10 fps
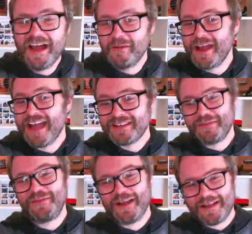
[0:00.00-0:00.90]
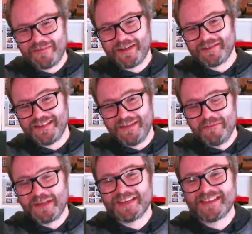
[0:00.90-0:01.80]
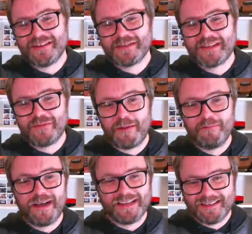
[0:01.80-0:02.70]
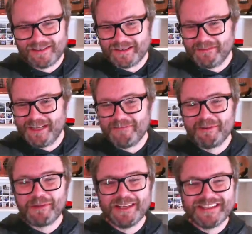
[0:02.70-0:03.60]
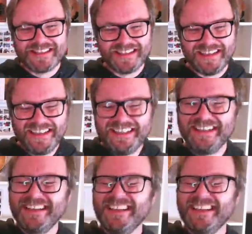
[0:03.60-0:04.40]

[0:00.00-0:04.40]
We had a fight about it, and because I was the front man, I got to be number one star.